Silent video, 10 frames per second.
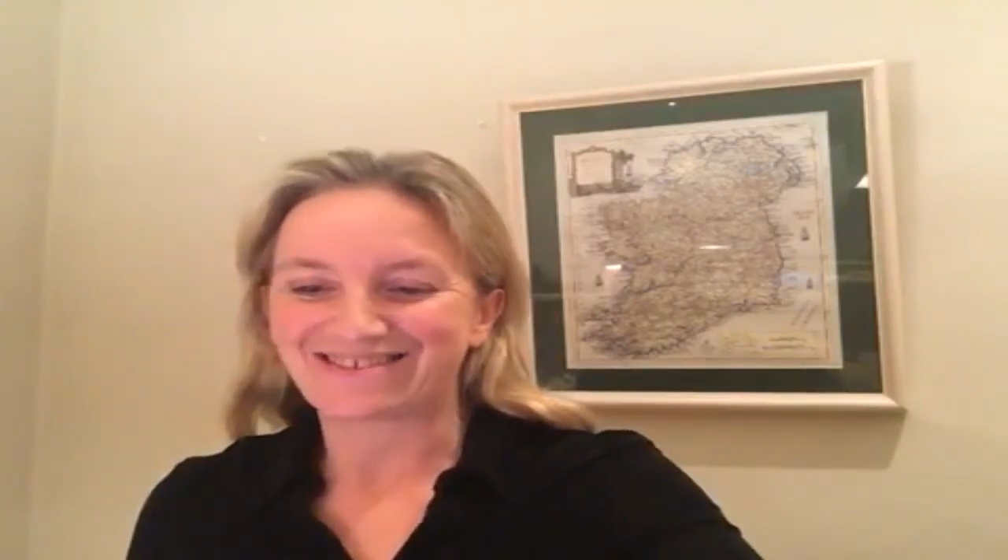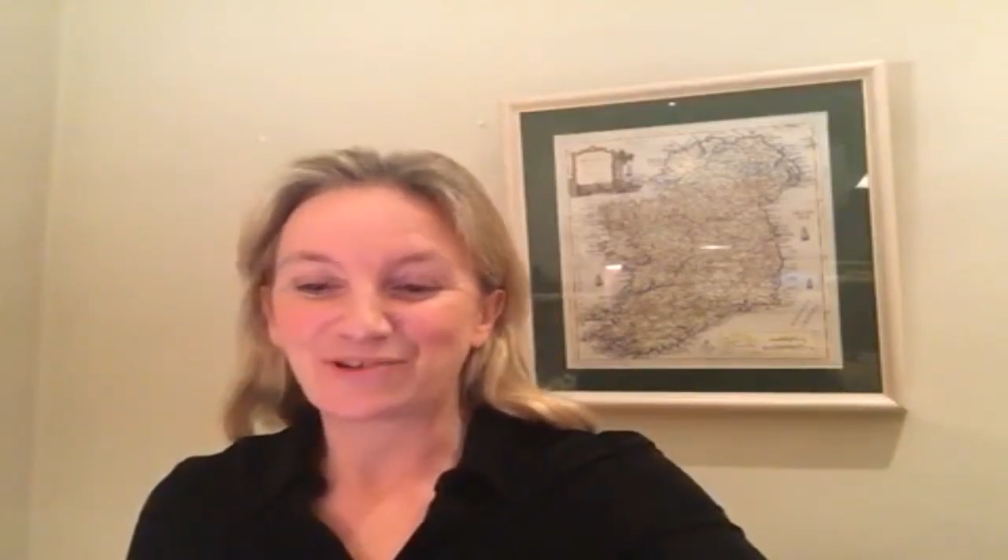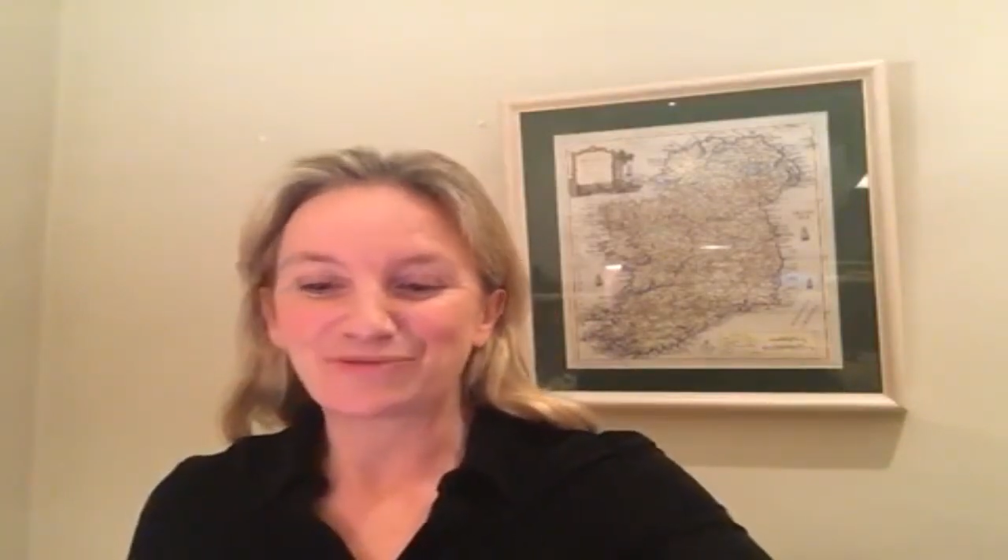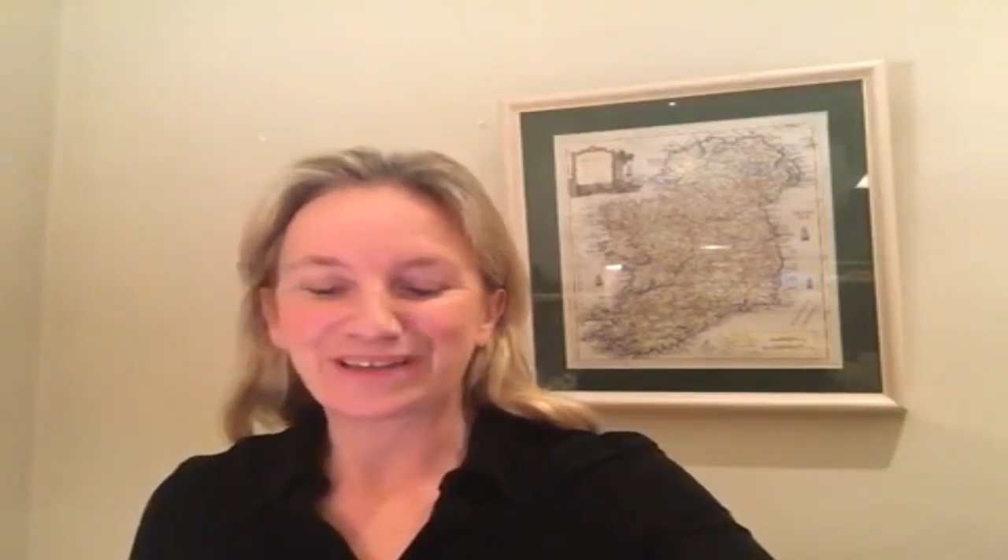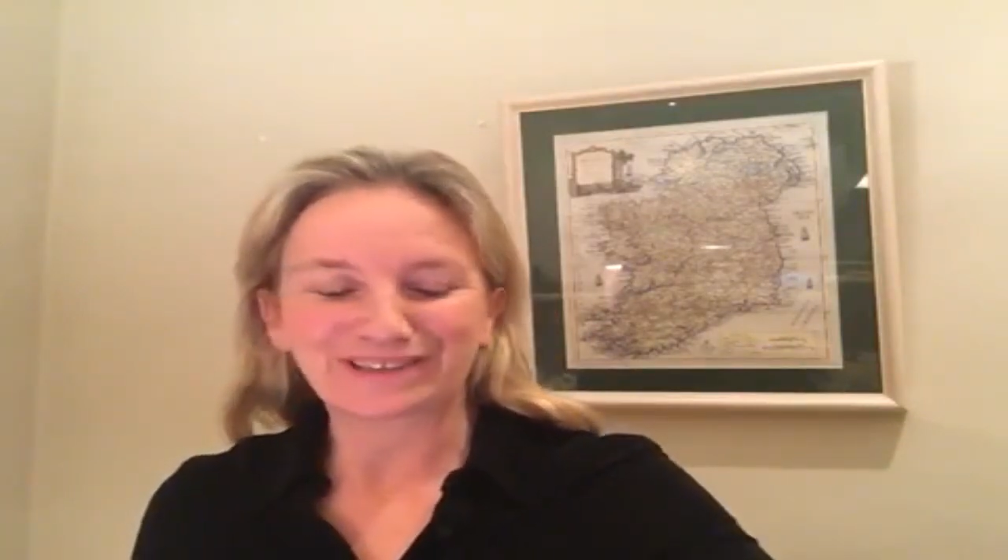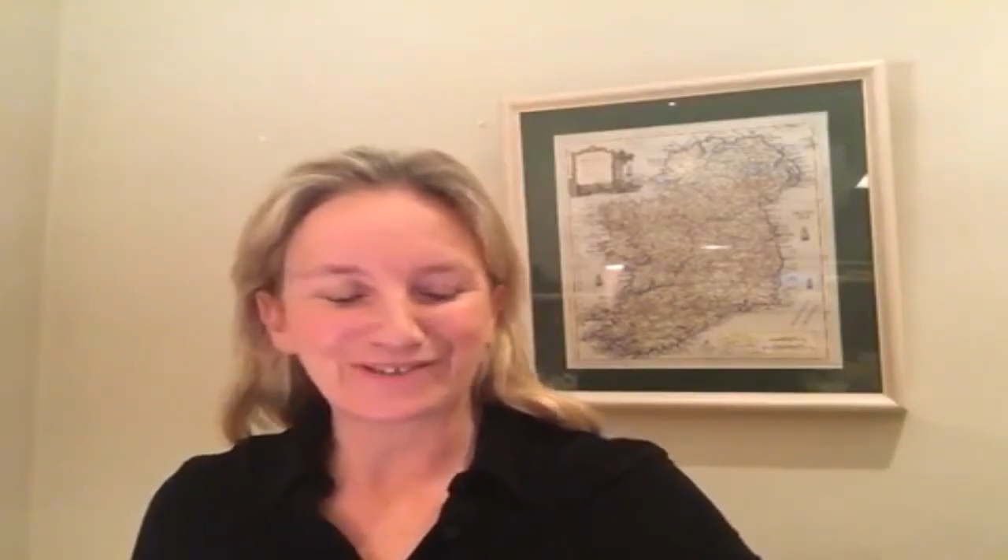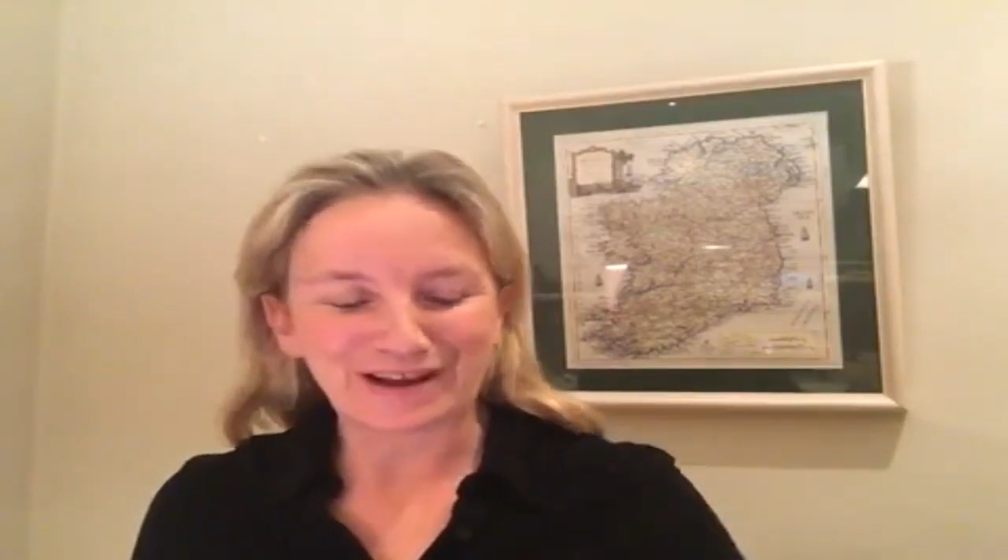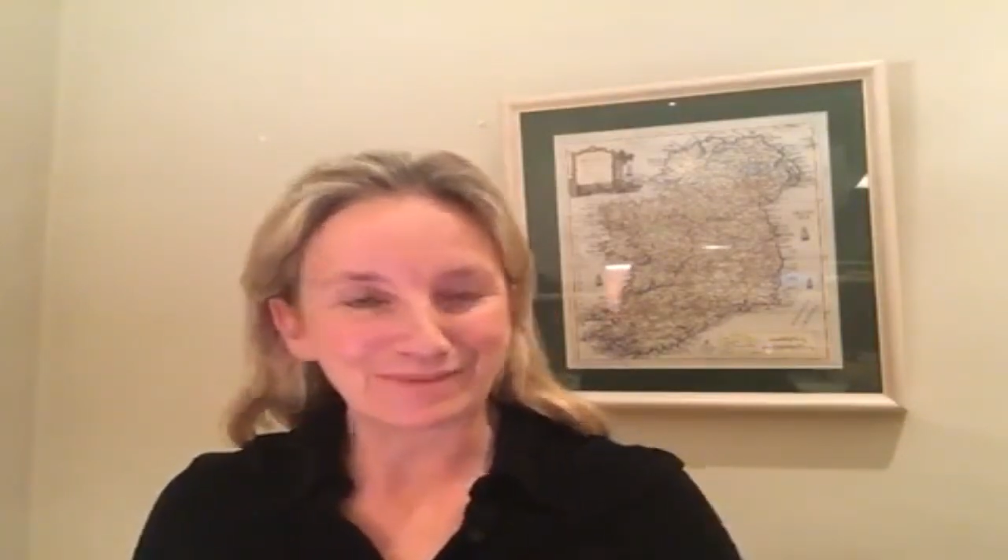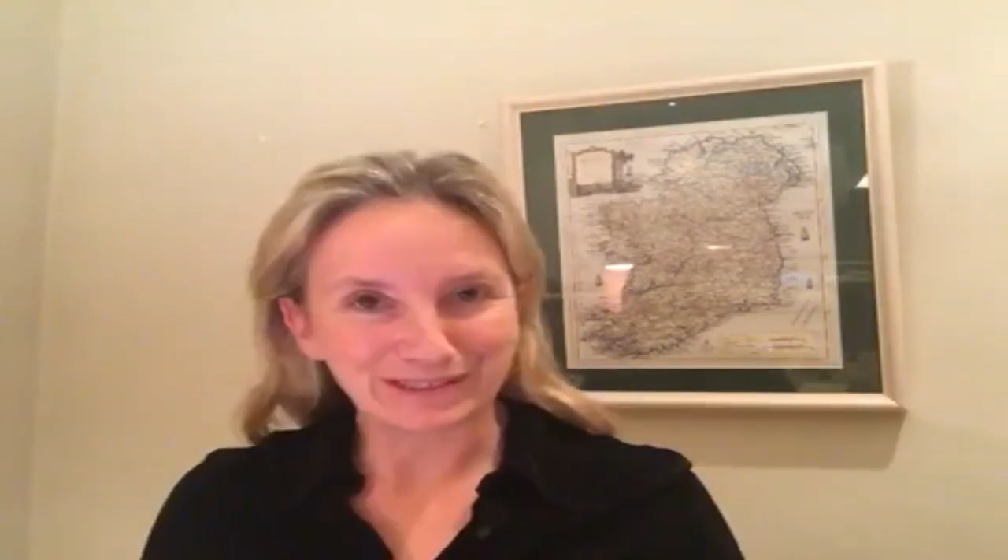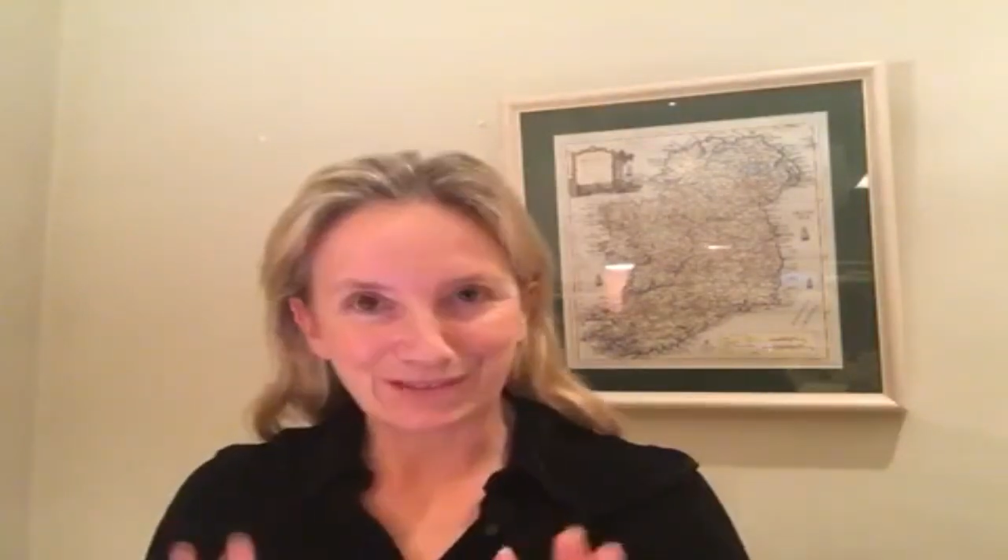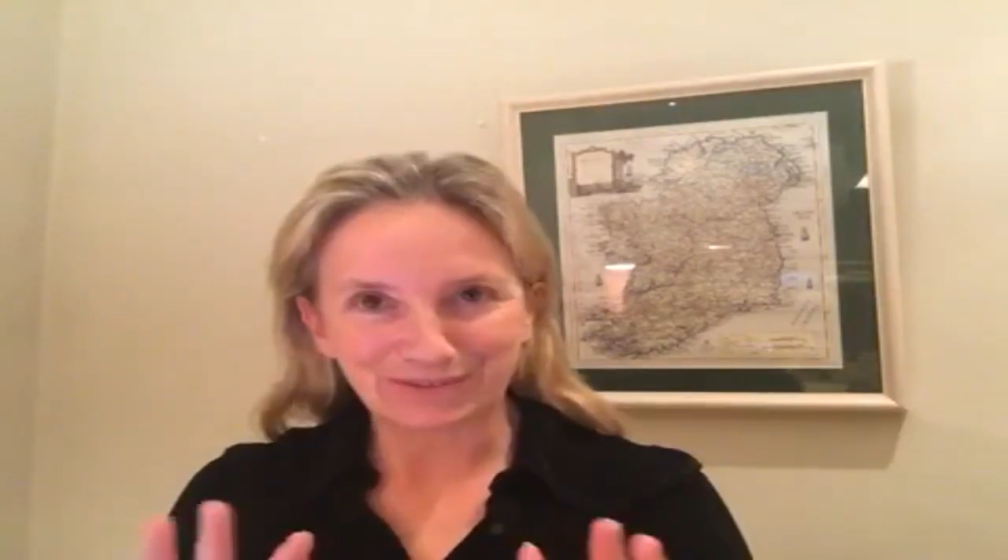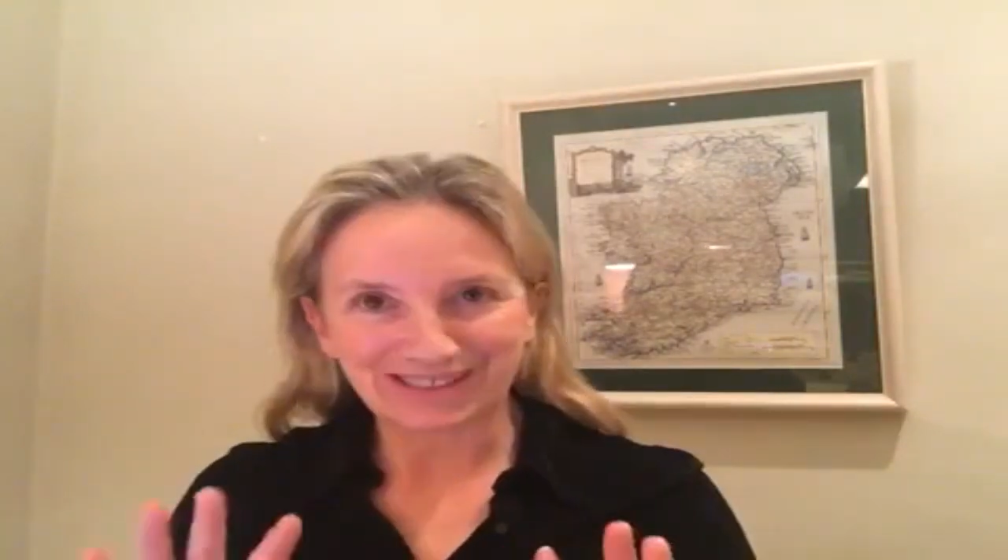hopefully the gremlins